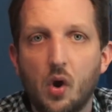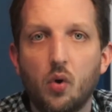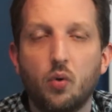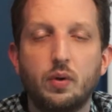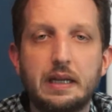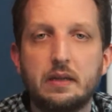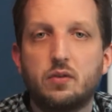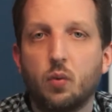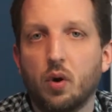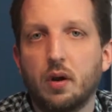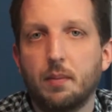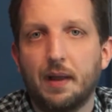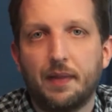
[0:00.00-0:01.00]
need to
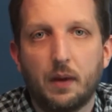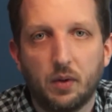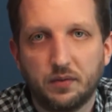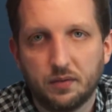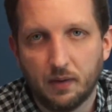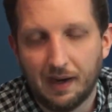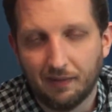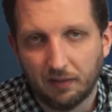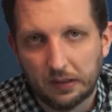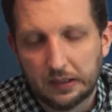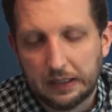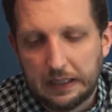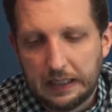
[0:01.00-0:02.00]
worry about that
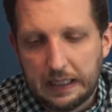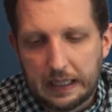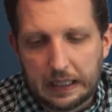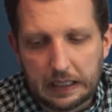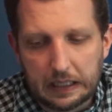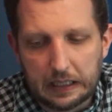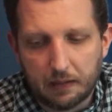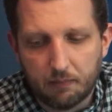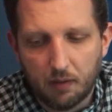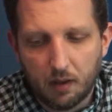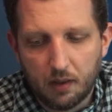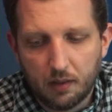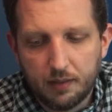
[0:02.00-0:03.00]
whatsoever.
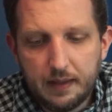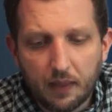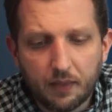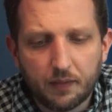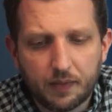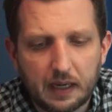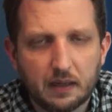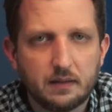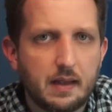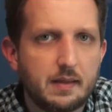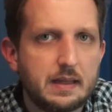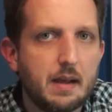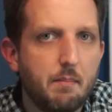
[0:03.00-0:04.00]
The other thing is
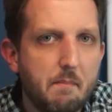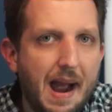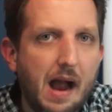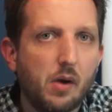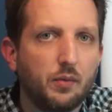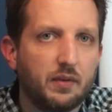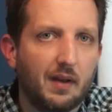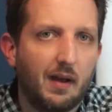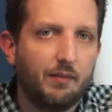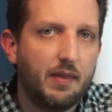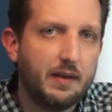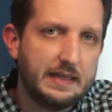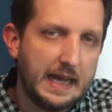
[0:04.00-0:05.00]
that the amount
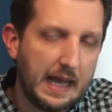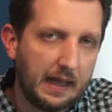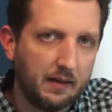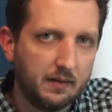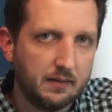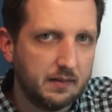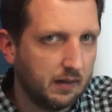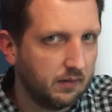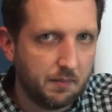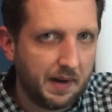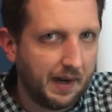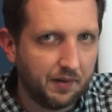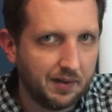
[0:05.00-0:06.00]
of the debt
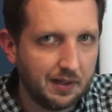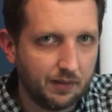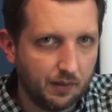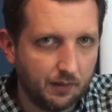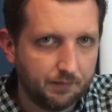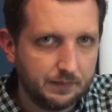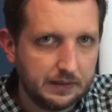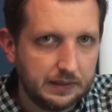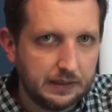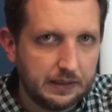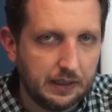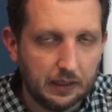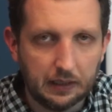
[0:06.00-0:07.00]
doesn't matter either.
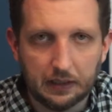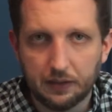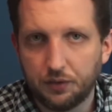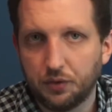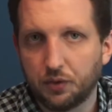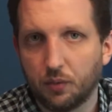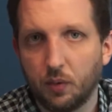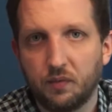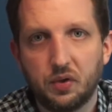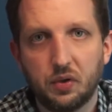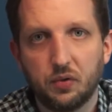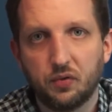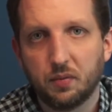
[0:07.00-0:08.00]
You could
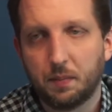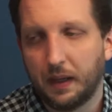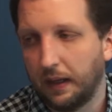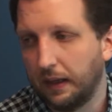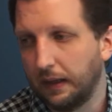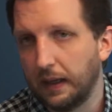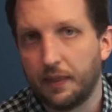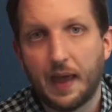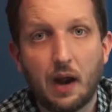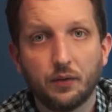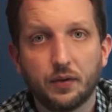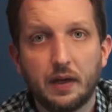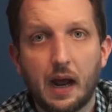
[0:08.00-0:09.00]
refuse to pay
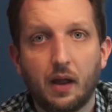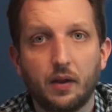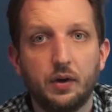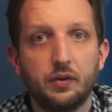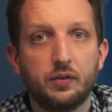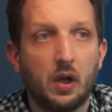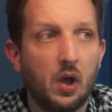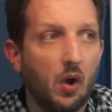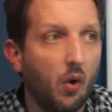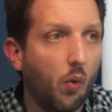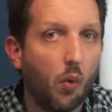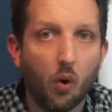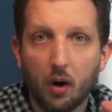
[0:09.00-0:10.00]
$1,000
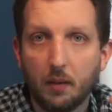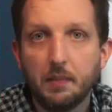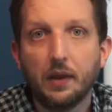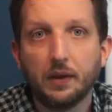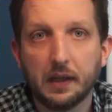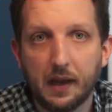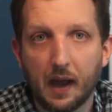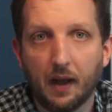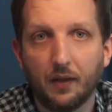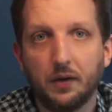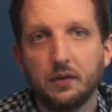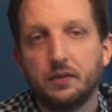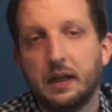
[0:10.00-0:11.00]
or $1 million,
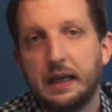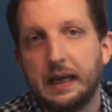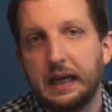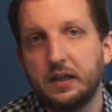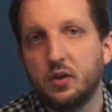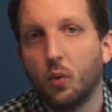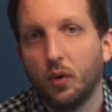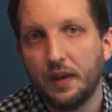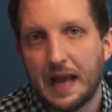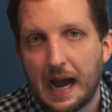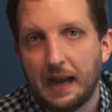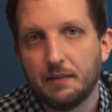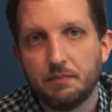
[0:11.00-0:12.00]
and you will
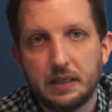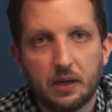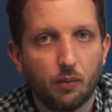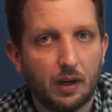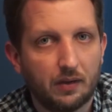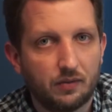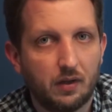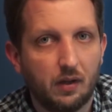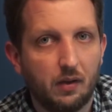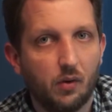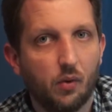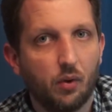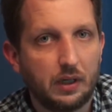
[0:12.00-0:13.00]
not be
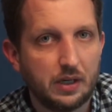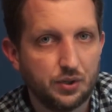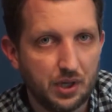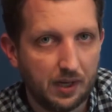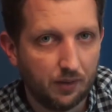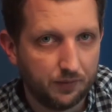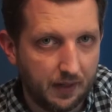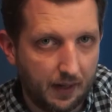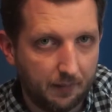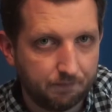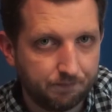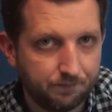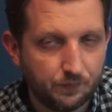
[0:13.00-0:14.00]
arrested or get jail
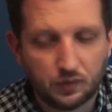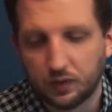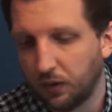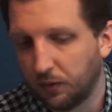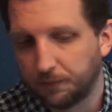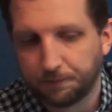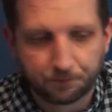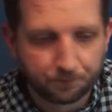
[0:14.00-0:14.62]
time. So